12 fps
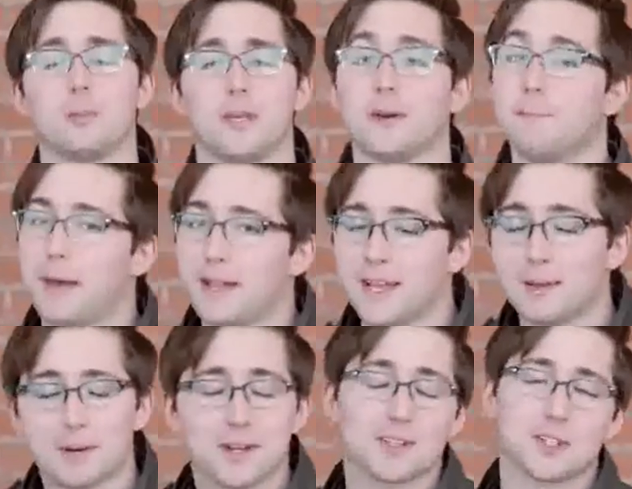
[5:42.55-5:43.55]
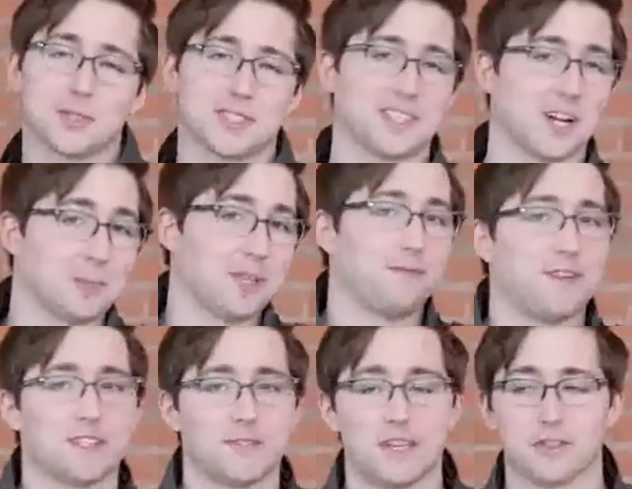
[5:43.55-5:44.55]
terribly compelling, but it also wasn't terribly
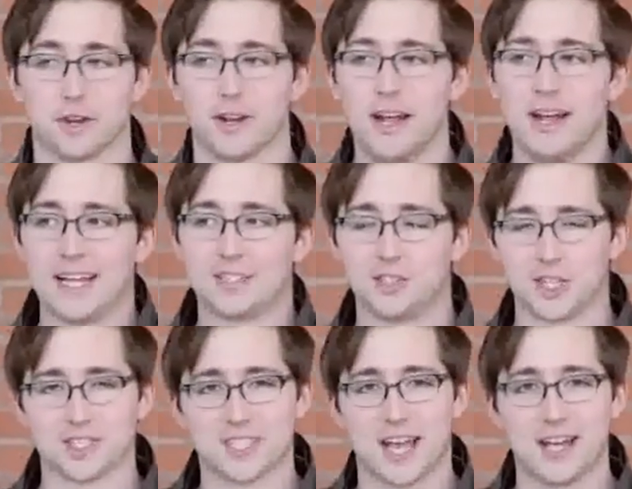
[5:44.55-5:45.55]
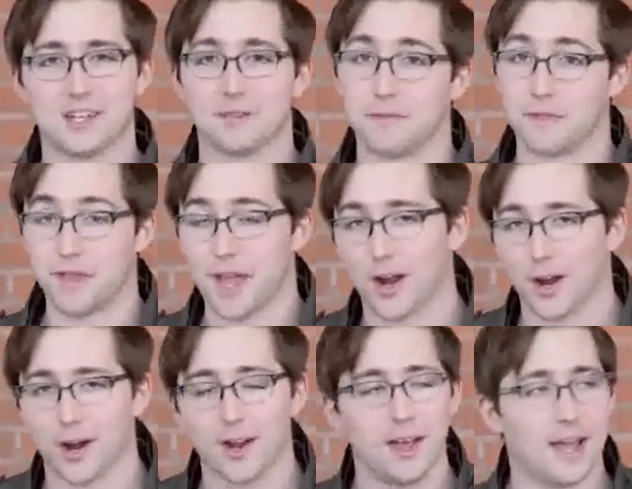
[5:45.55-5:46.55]
offensive either. It's just kind of
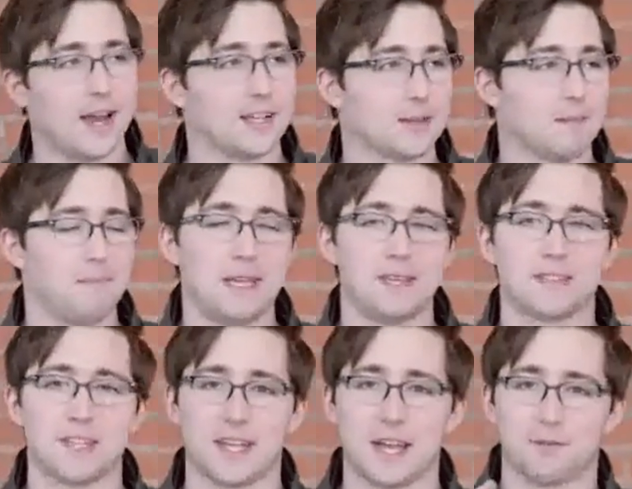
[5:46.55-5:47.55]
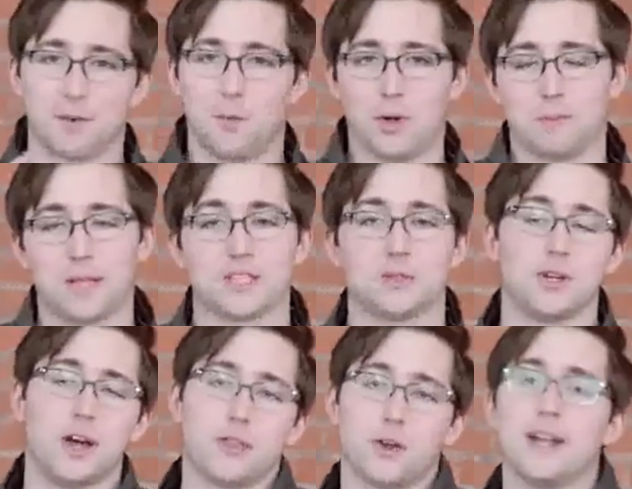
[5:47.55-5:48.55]
there, and as a means to get from one place to
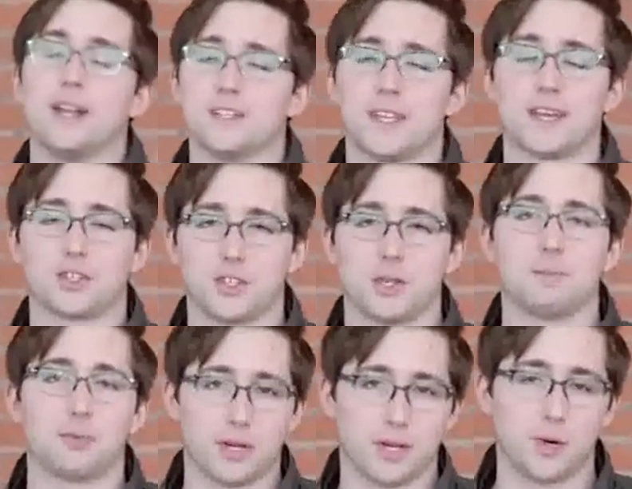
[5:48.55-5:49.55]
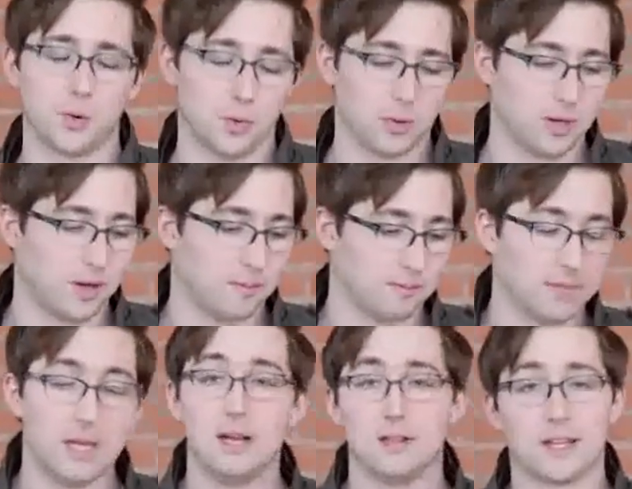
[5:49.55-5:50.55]
another, it is actually pretty cool.
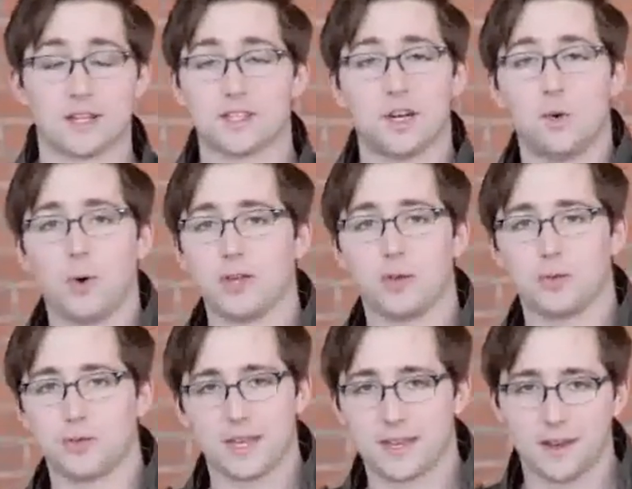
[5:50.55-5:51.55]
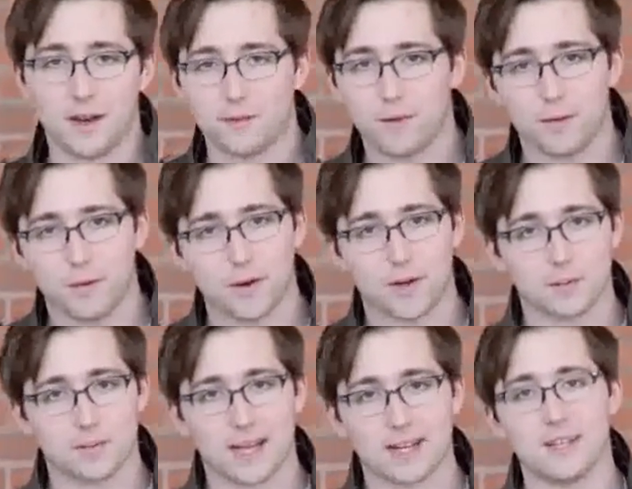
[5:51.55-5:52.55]
Let us know what you think of
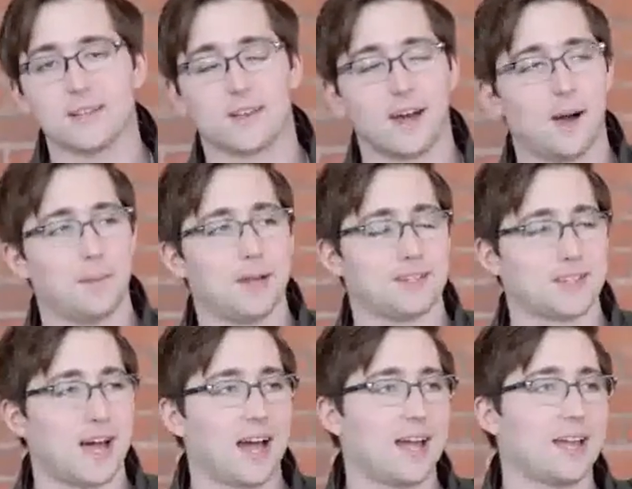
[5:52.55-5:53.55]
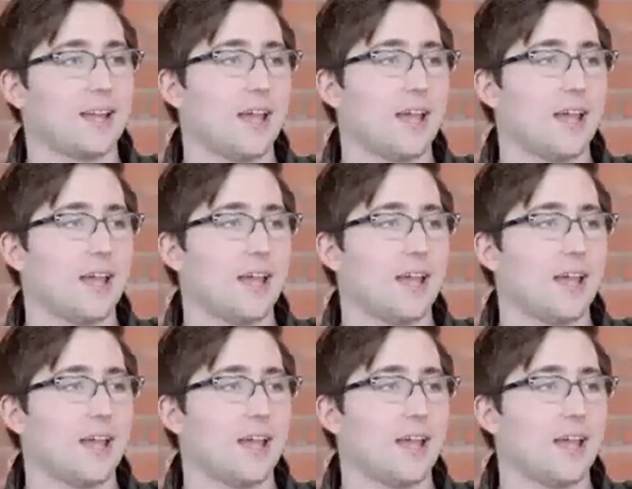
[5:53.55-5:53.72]
Arkham Knight in the comments. I